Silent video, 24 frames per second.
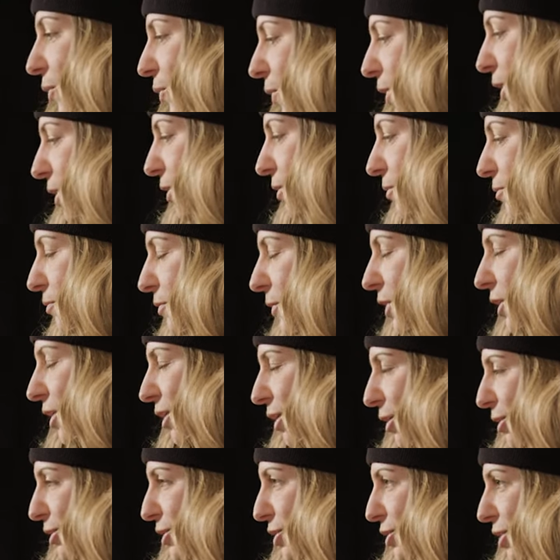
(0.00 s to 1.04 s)
well,
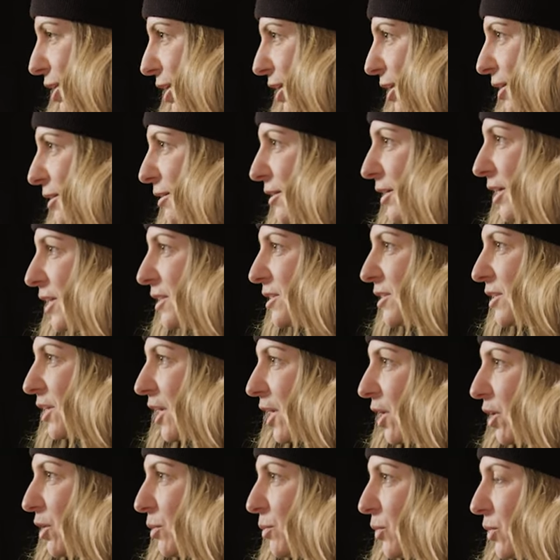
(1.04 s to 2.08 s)
Ultra, it's a
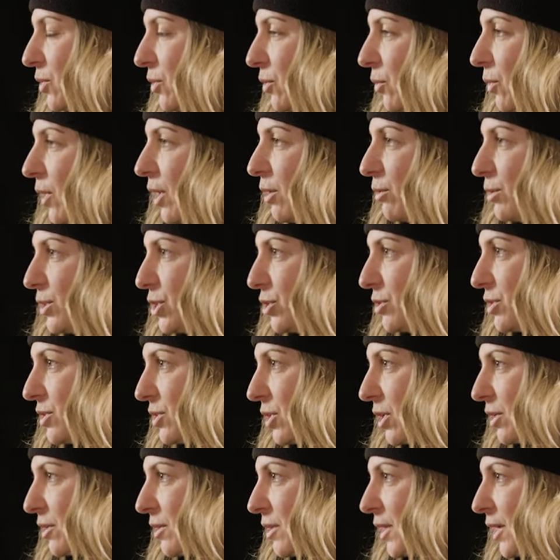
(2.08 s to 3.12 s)
narrow boot. Why would you
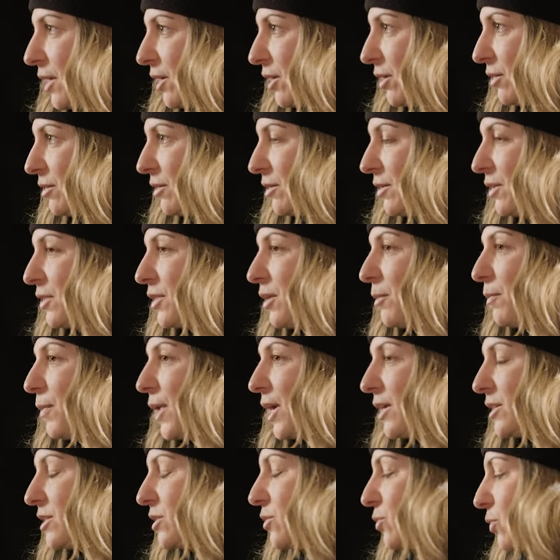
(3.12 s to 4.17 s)
start there? The
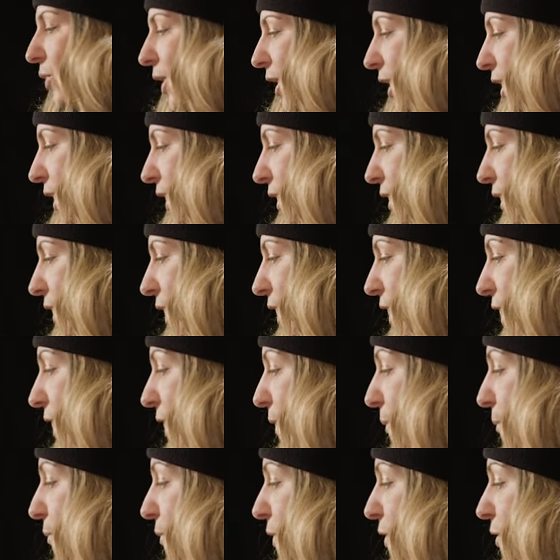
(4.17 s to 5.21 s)
best way
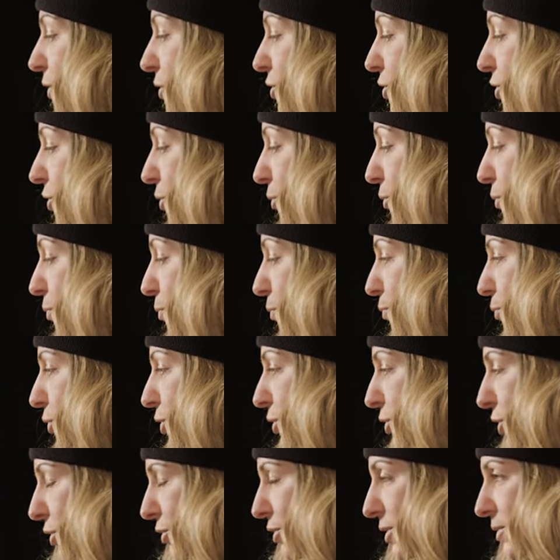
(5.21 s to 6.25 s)
to
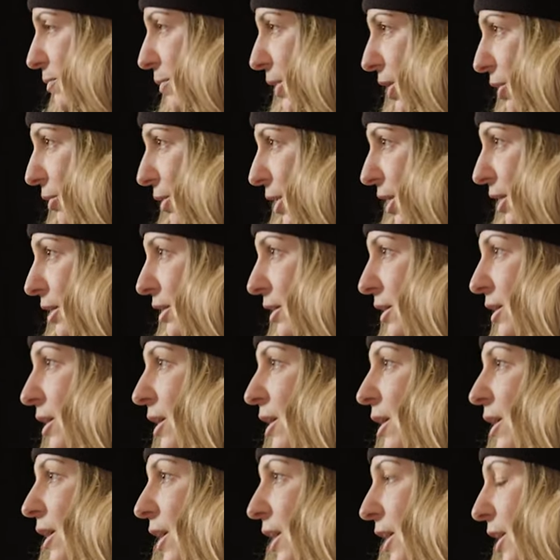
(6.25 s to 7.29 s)
produce BOA
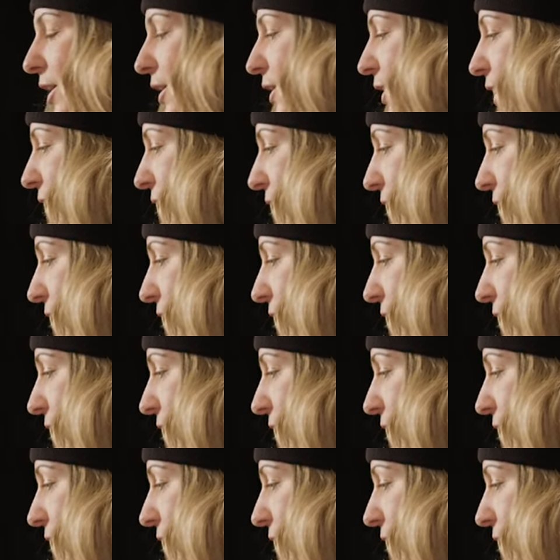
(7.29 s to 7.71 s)
in